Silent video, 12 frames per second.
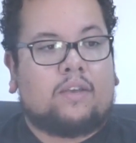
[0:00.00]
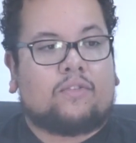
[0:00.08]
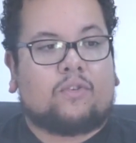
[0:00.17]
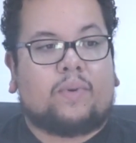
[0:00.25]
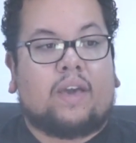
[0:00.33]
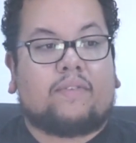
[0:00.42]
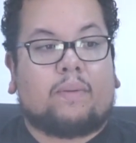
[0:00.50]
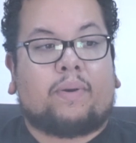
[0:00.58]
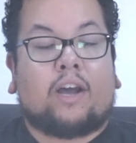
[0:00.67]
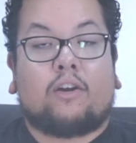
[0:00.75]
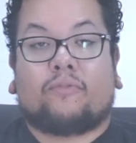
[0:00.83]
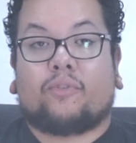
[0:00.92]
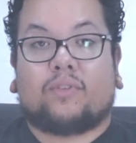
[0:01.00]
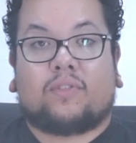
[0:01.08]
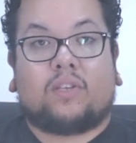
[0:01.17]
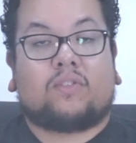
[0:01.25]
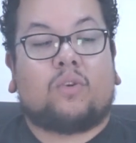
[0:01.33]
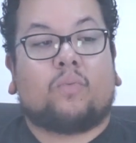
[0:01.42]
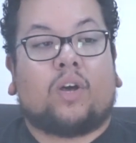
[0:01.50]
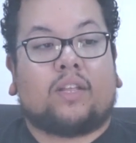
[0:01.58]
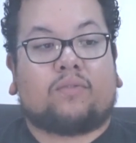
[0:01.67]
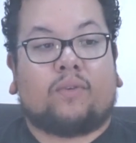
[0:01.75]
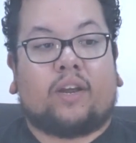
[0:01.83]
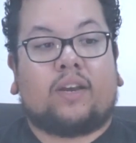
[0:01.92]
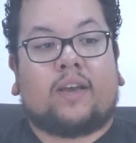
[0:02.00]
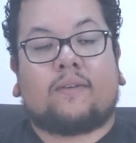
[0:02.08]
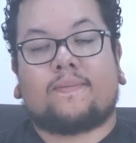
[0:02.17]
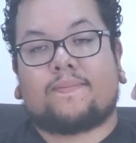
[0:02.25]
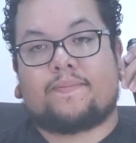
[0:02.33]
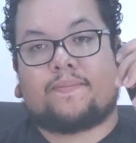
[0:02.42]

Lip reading: So we have it on powerful, 60 watts right now.